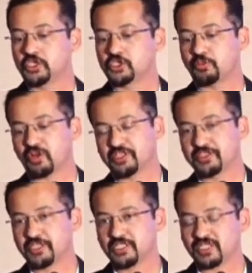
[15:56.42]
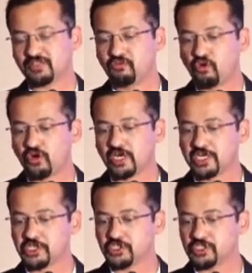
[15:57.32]
So these are the 4
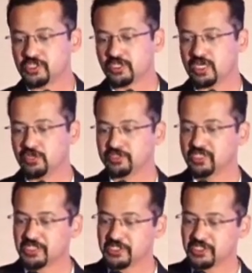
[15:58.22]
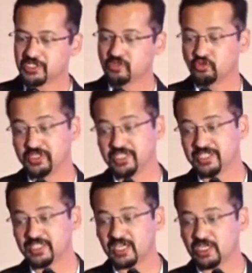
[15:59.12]
conditions: cardiovascular disease who
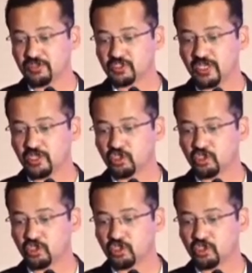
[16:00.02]
need cardiovascular